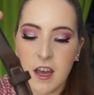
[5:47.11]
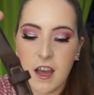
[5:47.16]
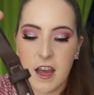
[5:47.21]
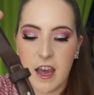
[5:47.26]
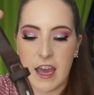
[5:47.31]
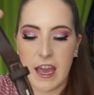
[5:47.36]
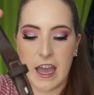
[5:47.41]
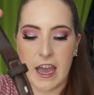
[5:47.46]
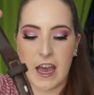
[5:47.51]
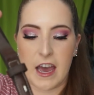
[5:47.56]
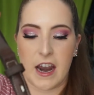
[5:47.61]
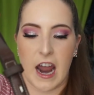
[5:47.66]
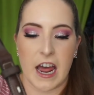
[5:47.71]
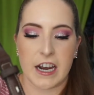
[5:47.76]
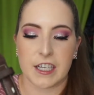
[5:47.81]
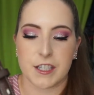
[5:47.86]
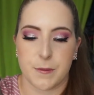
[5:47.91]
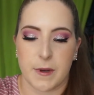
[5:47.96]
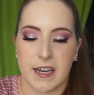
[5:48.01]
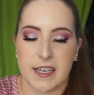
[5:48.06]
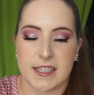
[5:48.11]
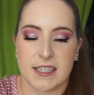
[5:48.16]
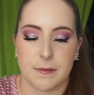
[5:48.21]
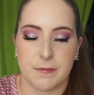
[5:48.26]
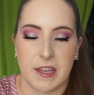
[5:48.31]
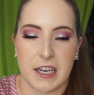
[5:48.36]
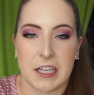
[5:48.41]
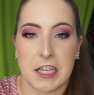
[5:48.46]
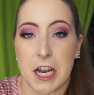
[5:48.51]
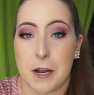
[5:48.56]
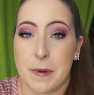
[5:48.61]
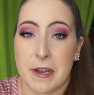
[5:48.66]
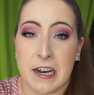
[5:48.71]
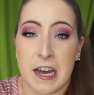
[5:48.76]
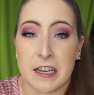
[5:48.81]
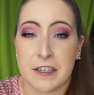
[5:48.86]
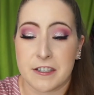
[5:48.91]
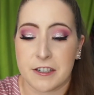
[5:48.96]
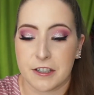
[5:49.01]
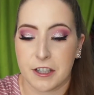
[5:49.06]
And I just wanted something a little bit
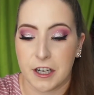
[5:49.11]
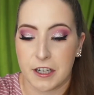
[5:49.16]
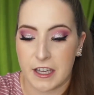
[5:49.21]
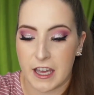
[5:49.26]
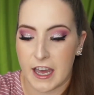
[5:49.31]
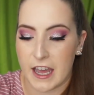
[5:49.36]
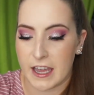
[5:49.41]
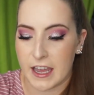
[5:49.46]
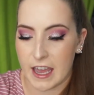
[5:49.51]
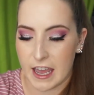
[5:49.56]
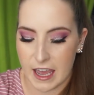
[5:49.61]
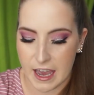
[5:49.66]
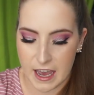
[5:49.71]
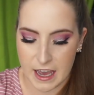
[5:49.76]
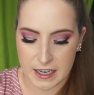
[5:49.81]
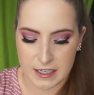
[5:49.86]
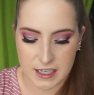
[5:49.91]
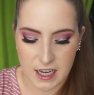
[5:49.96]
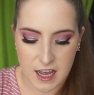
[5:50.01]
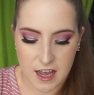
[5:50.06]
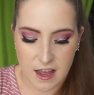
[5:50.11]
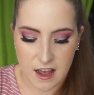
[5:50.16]
nicer looking, and